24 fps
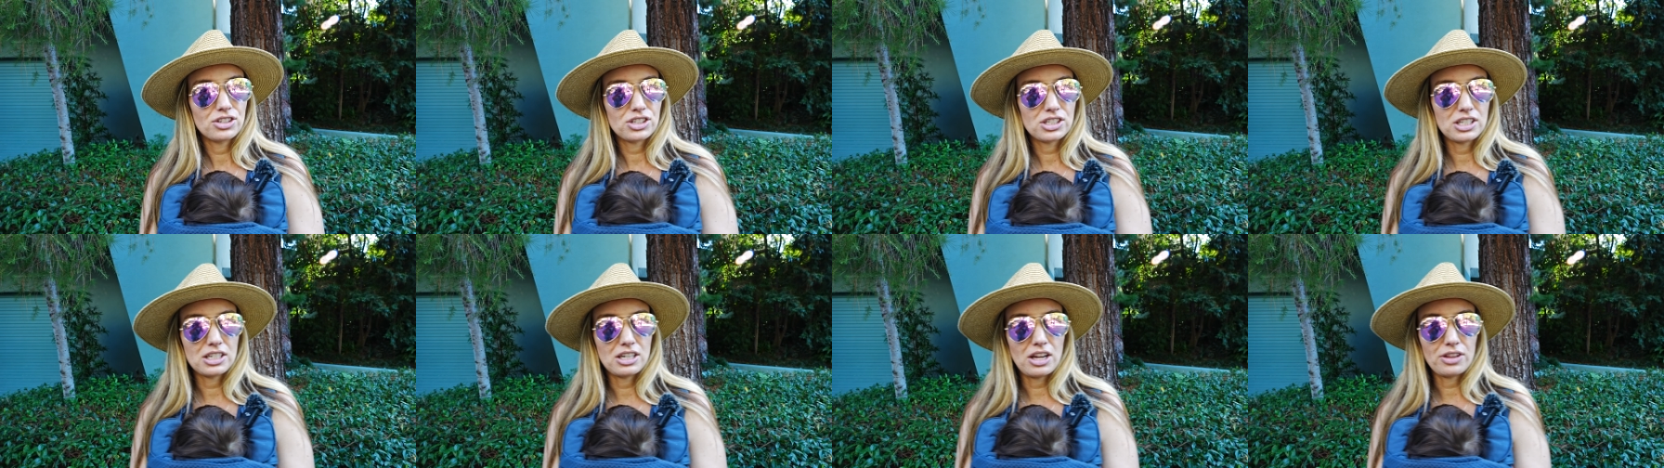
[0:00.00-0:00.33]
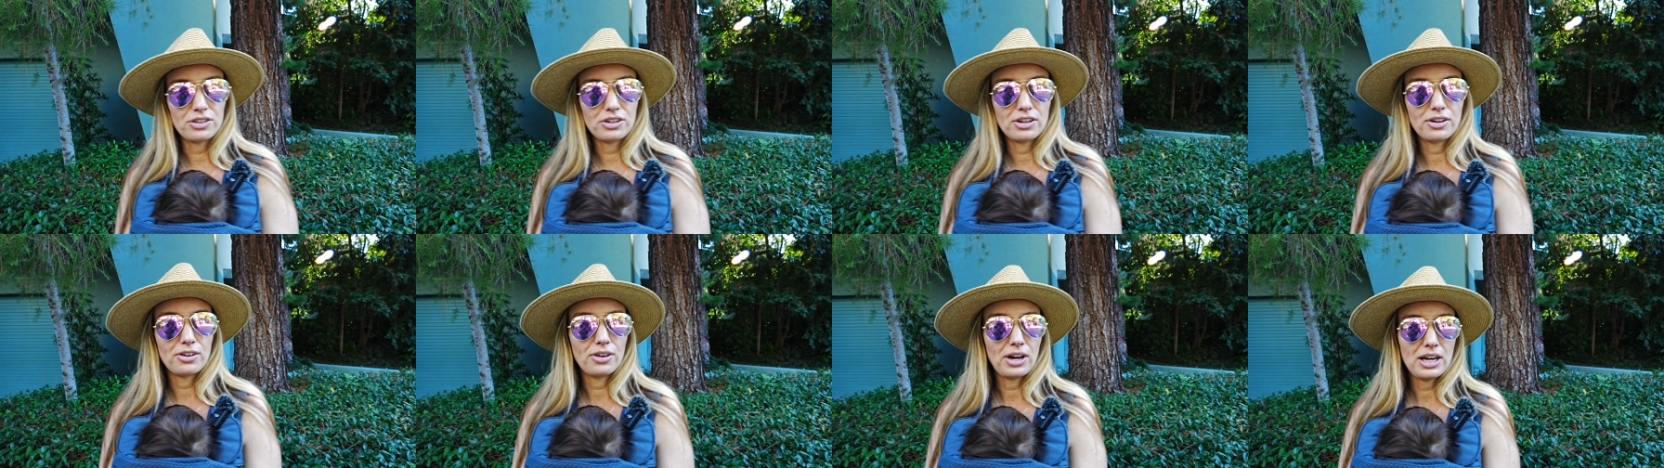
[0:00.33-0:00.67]
just
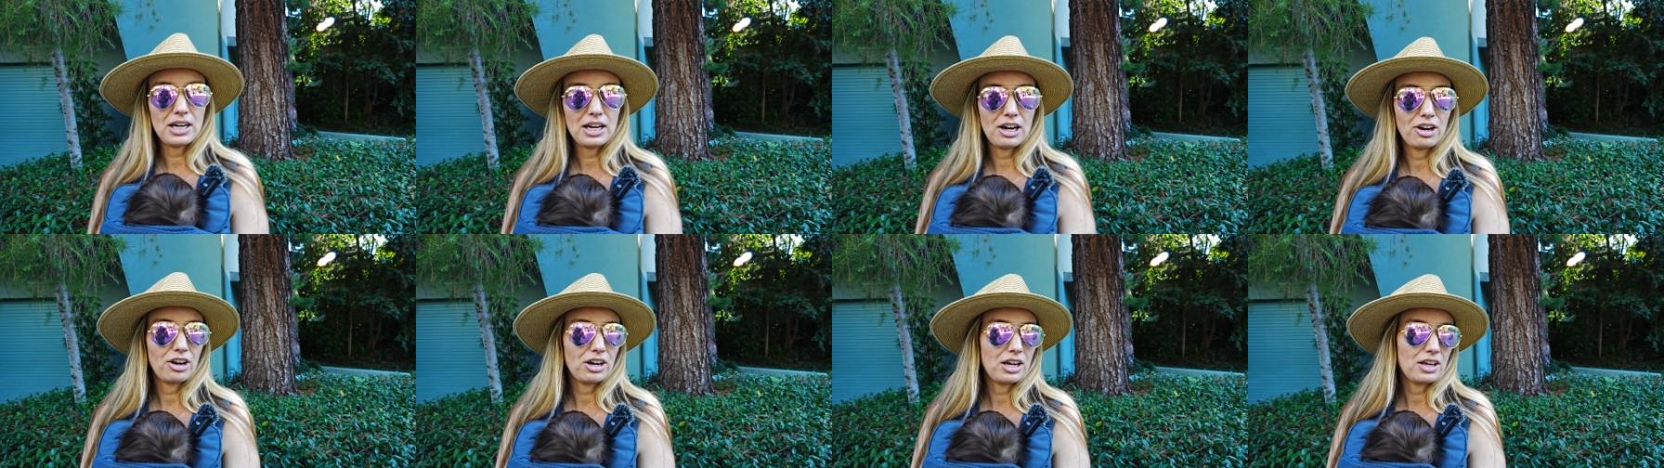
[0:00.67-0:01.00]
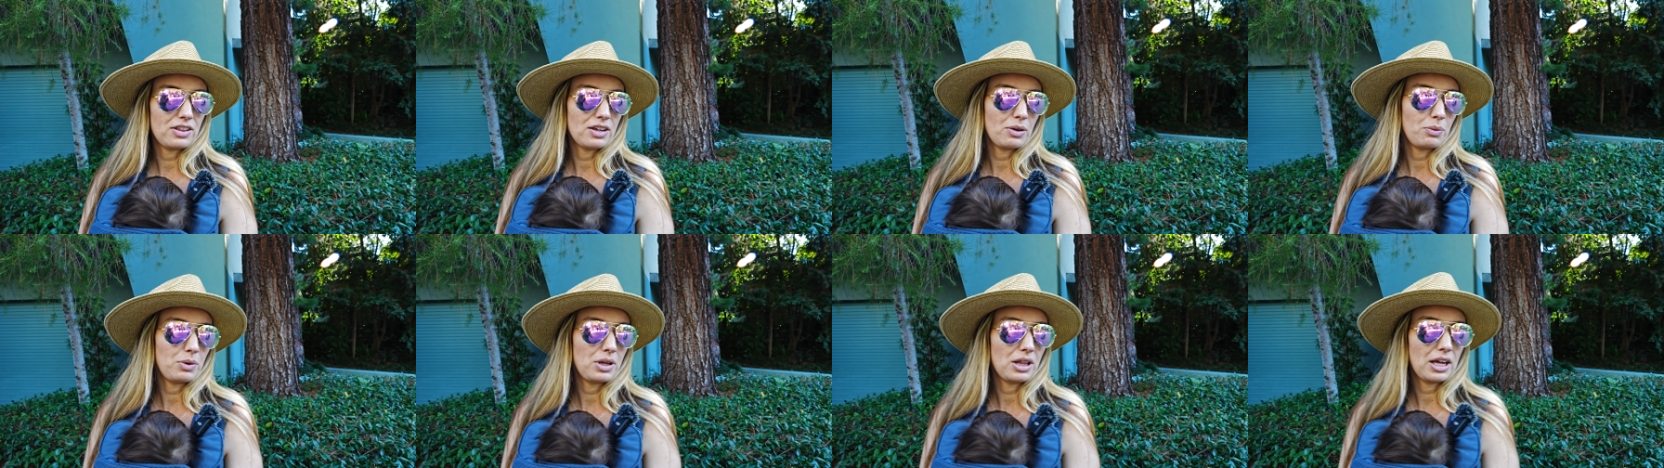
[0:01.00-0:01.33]
another great
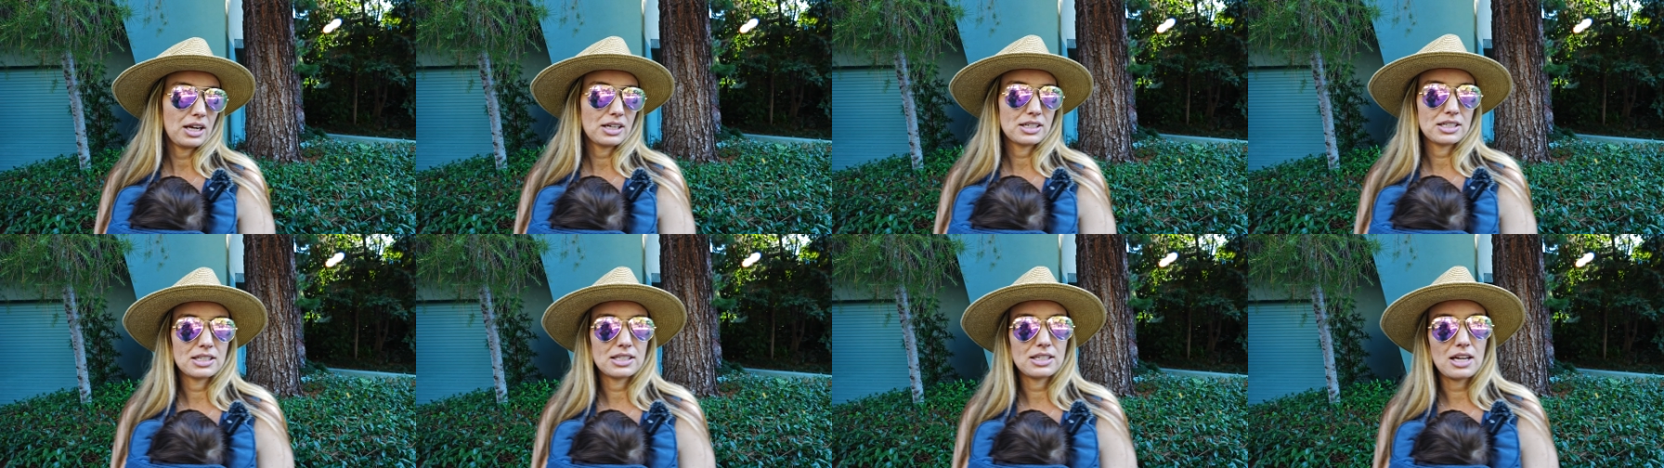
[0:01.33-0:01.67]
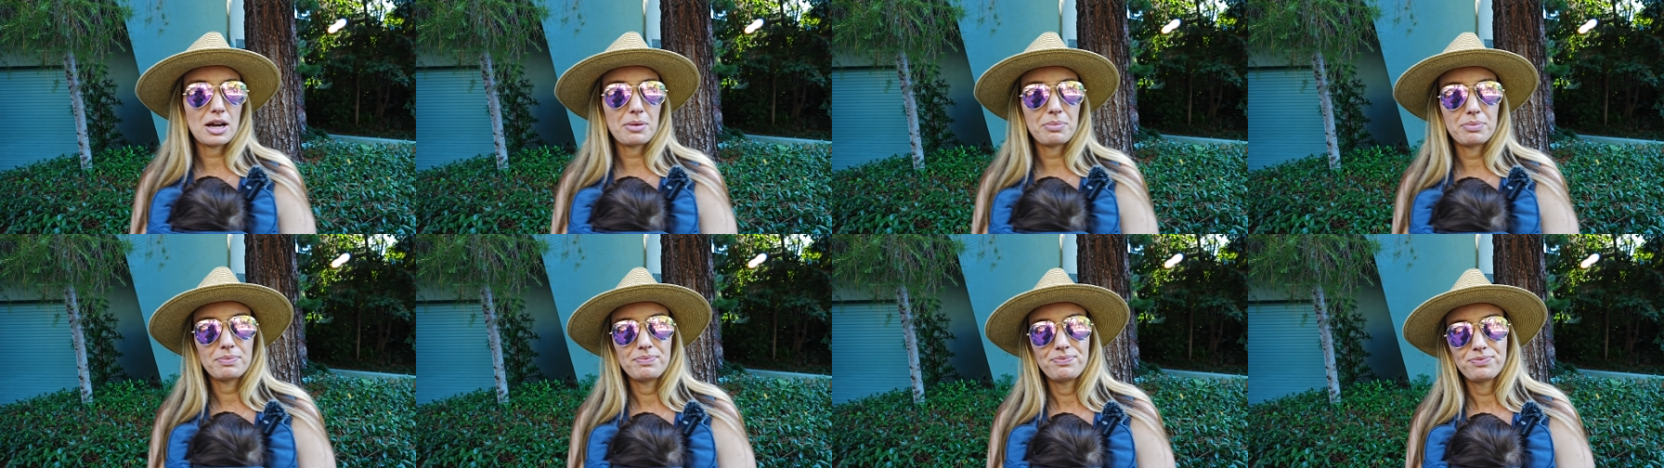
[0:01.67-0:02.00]
area that we like to
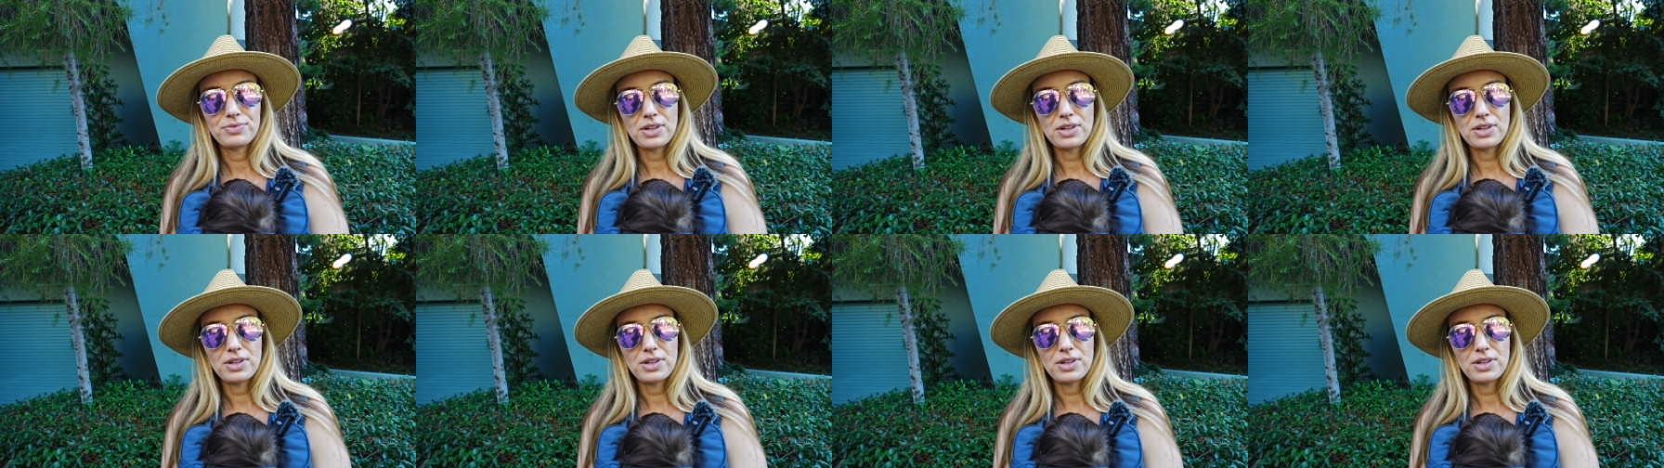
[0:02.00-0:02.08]
stop